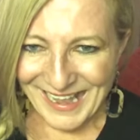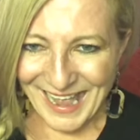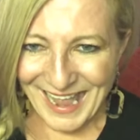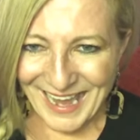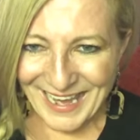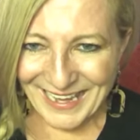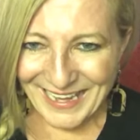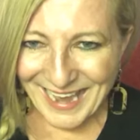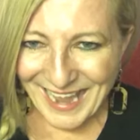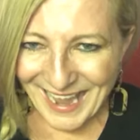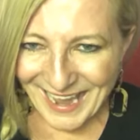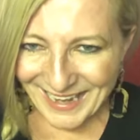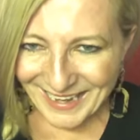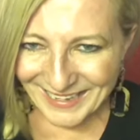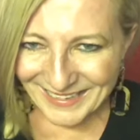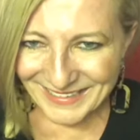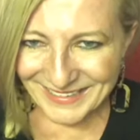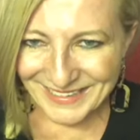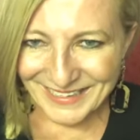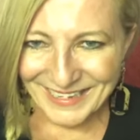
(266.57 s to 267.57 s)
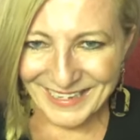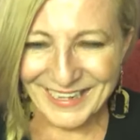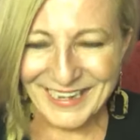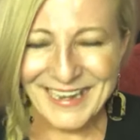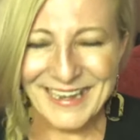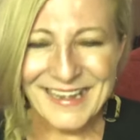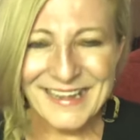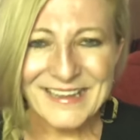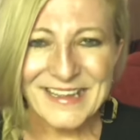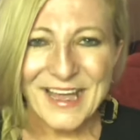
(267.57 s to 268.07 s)
Hey, Haley.
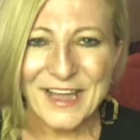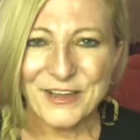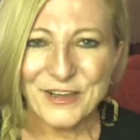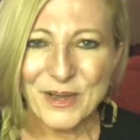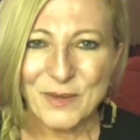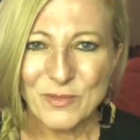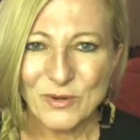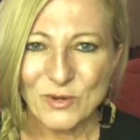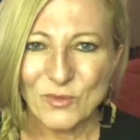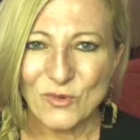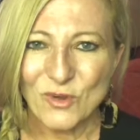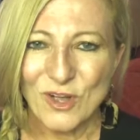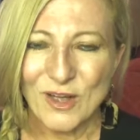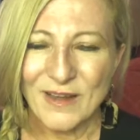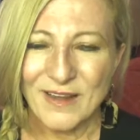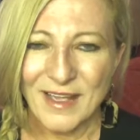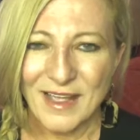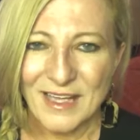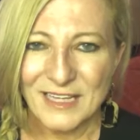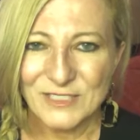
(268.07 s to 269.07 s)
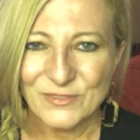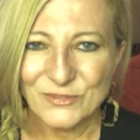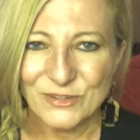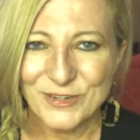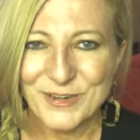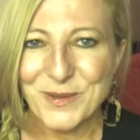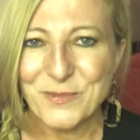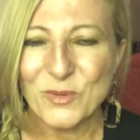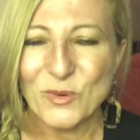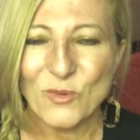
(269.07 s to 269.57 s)
Yeah, number 1, I asked for
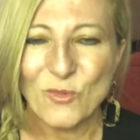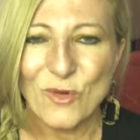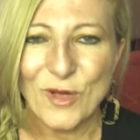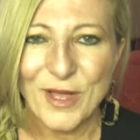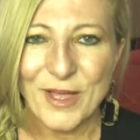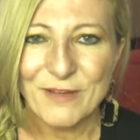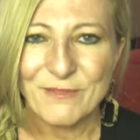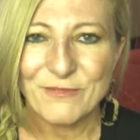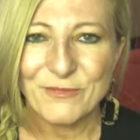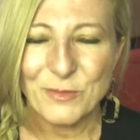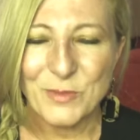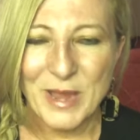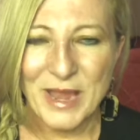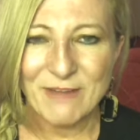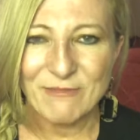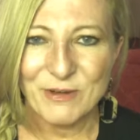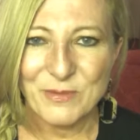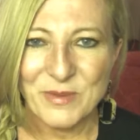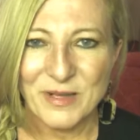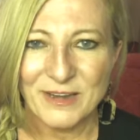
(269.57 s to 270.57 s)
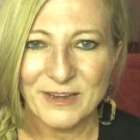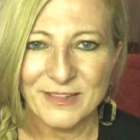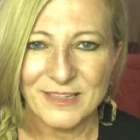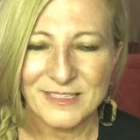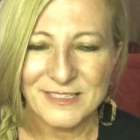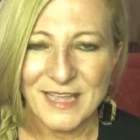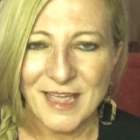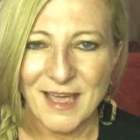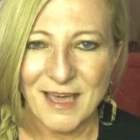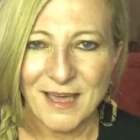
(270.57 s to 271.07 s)
number 1 from everybody
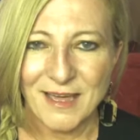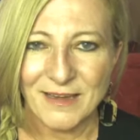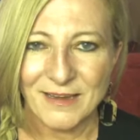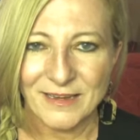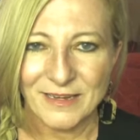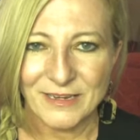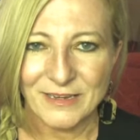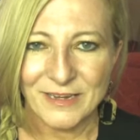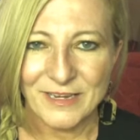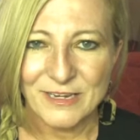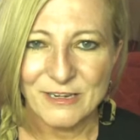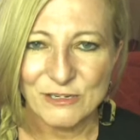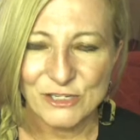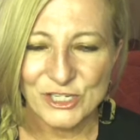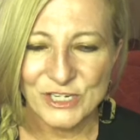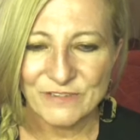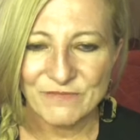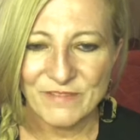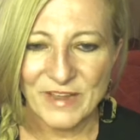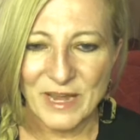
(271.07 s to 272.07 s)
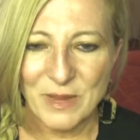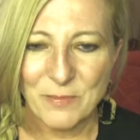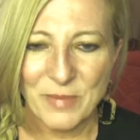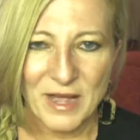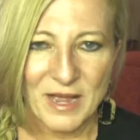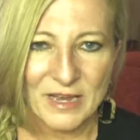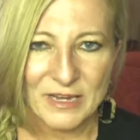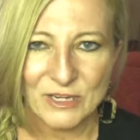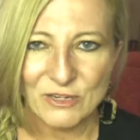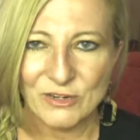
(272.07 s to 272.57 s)
that's had a energy
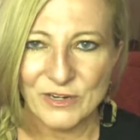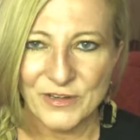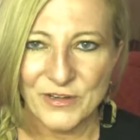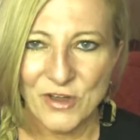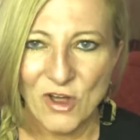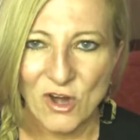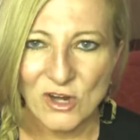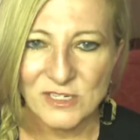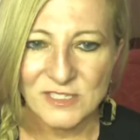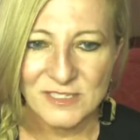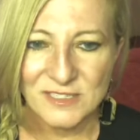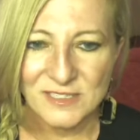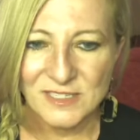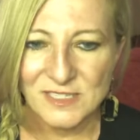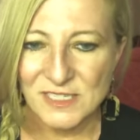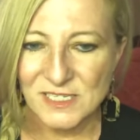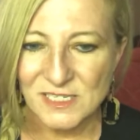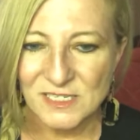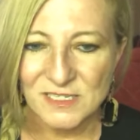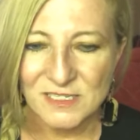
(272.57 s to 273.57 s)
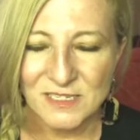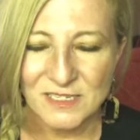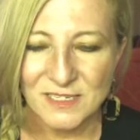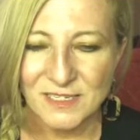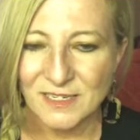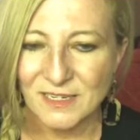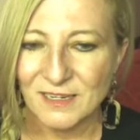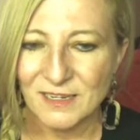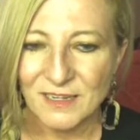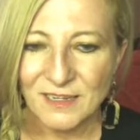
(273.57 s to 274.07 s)
vampire, a
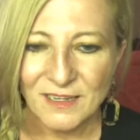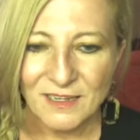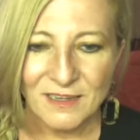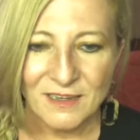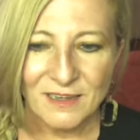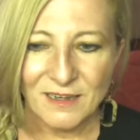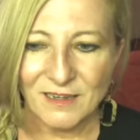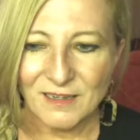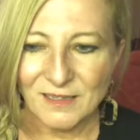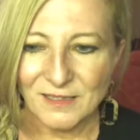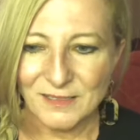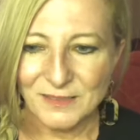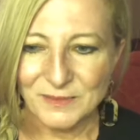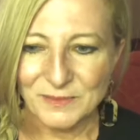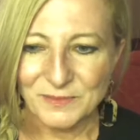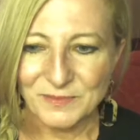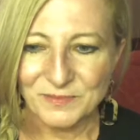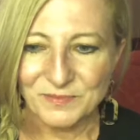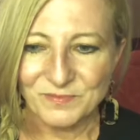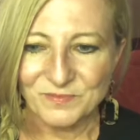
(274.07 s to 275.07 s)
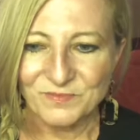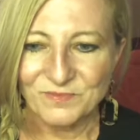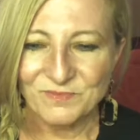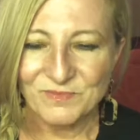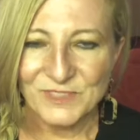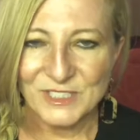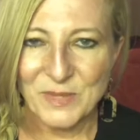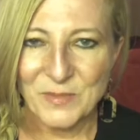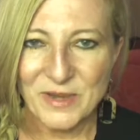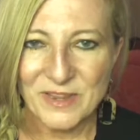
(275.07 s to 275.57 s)
narcissistic,
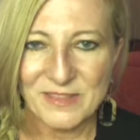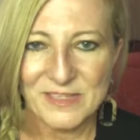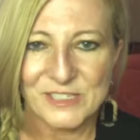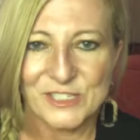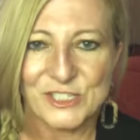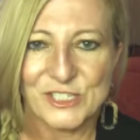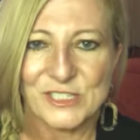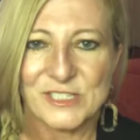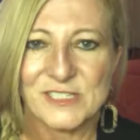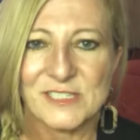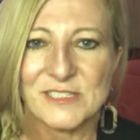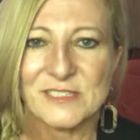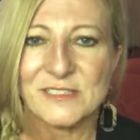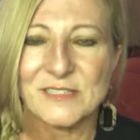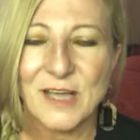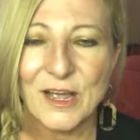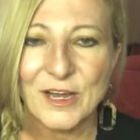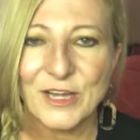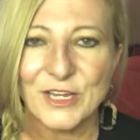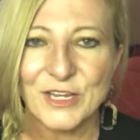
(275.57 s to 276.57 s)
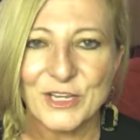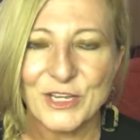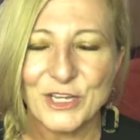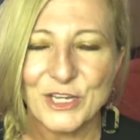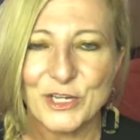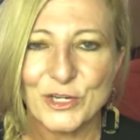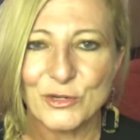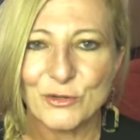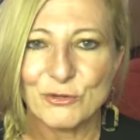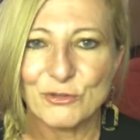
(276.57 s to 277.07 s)
somebody that's just sucking
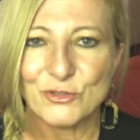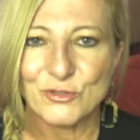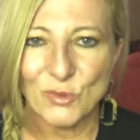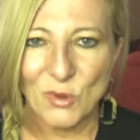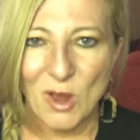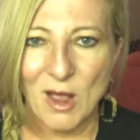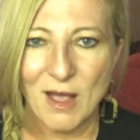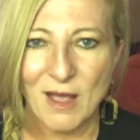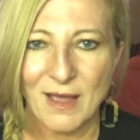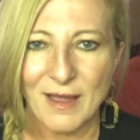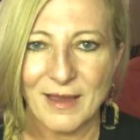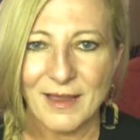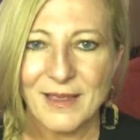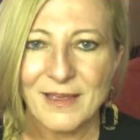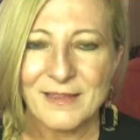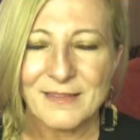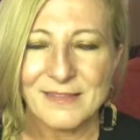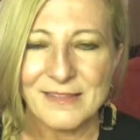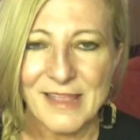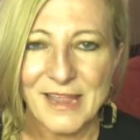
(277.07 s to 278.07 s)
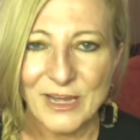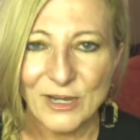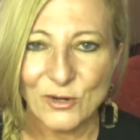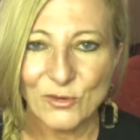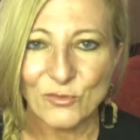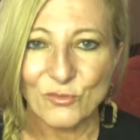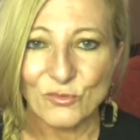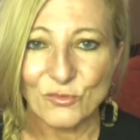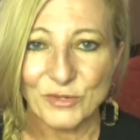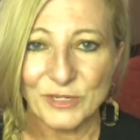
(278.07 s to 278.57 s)
you dry. They
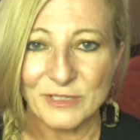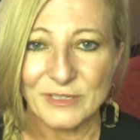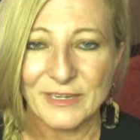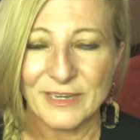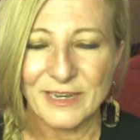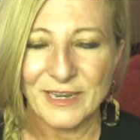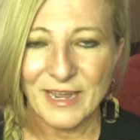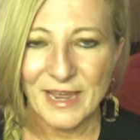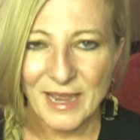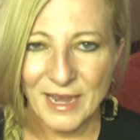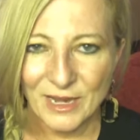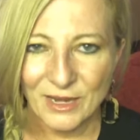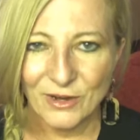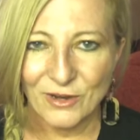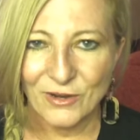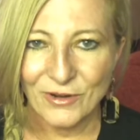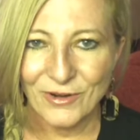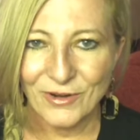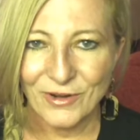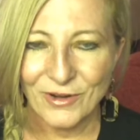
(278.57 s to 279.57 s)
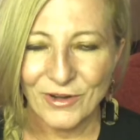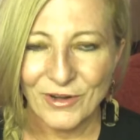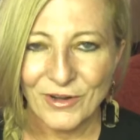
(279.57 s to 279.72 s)
don't really care.